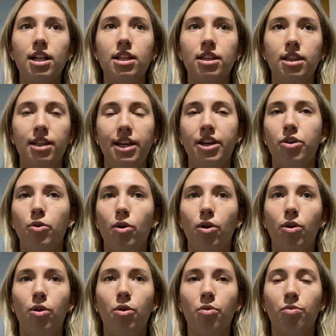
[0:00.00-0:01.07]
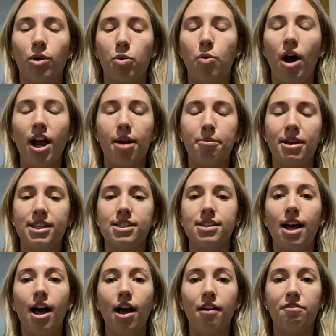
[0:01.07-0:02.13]
legal requirements
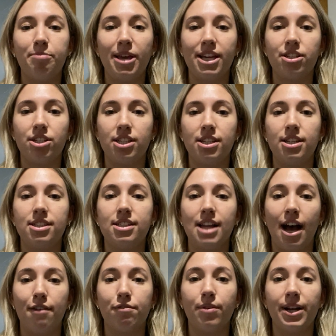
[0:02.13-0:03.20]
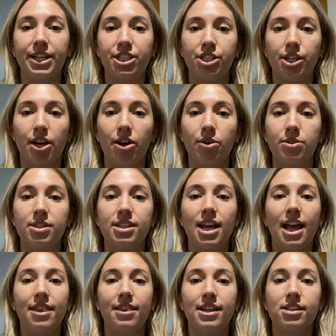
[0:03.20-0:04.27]
of patient-staff ratios.
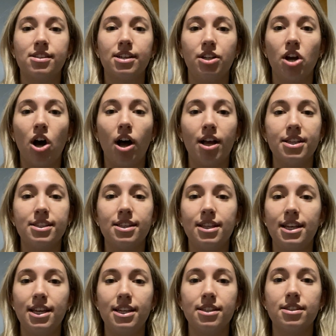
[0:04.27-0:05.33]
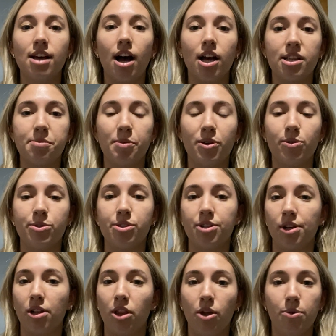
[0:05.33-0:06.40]
And this could cause these hospitals to
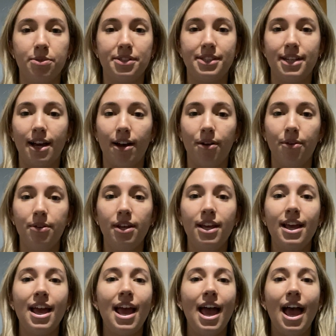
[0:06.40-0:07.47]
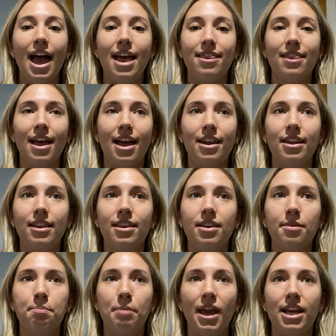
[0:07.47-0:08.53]
close down. And then
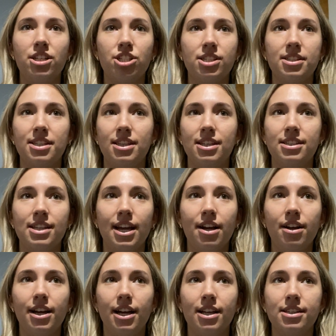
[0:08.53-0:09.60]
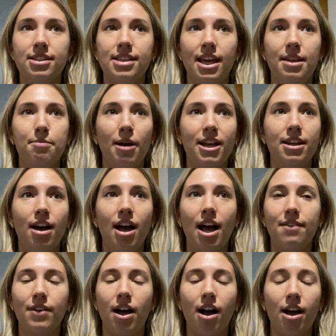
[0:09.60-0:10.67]
patients in these areas, they might not have
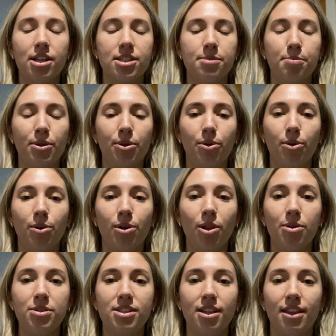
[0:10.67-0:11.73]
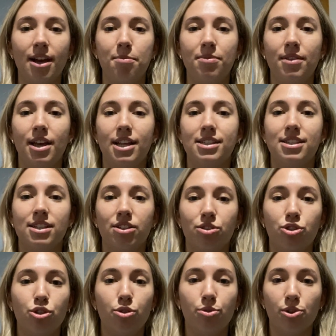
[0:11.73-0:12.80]
a hospital close to them until
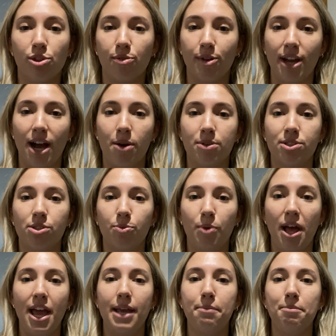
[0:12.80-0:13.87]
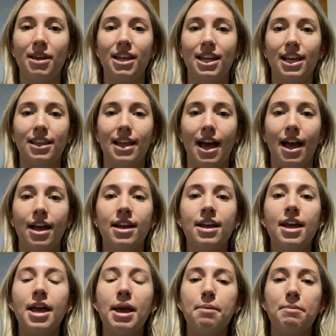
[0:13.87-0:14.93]
2 to 3 hours away, meaning that
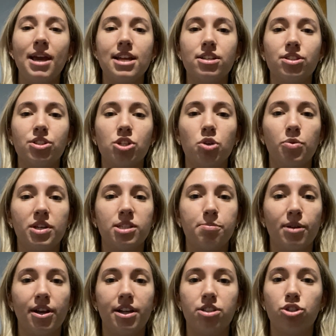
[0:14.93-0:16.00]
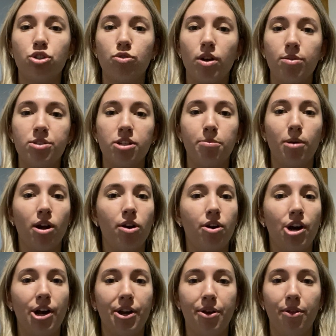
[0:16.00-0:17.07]
patients who experience strokes and
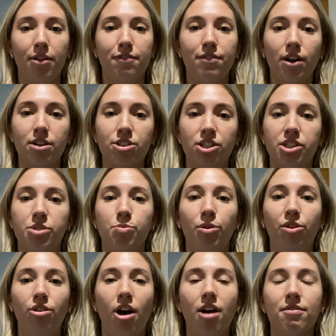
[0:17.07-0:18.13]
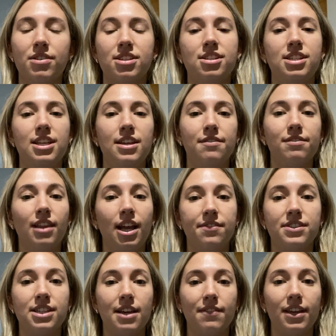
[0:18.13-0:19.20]
myocardial infarctions will not receive
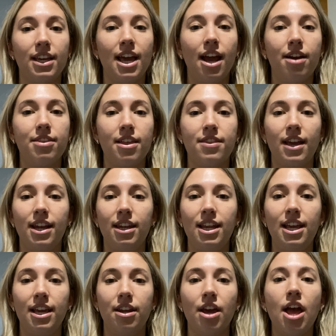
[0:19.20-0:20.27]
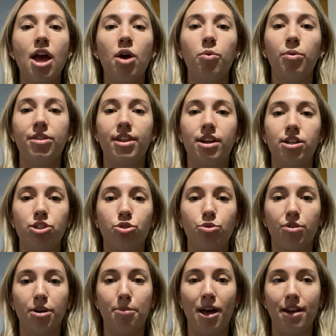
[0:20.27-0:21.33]
life-saving care that they need within a
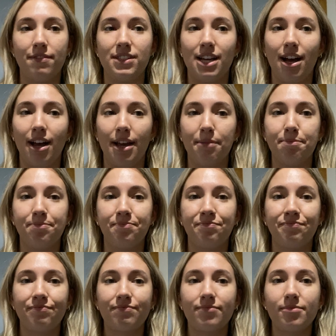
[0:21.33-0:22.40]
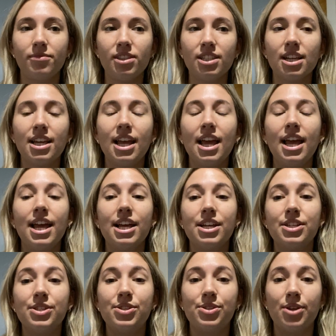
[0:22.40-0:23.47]
short amount of time.
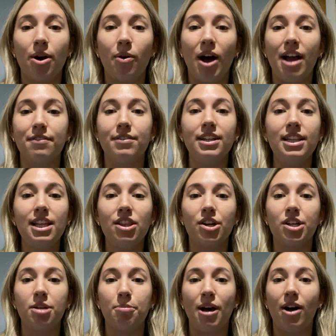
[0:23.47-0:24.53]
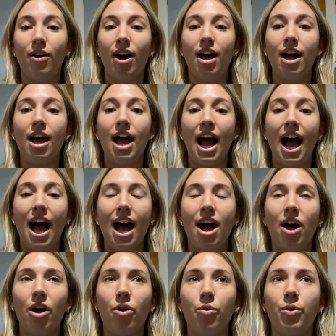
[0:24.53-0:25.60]
So I really learned about
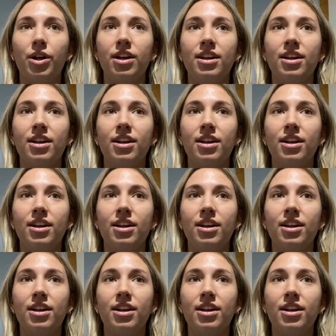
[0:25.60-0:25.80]
how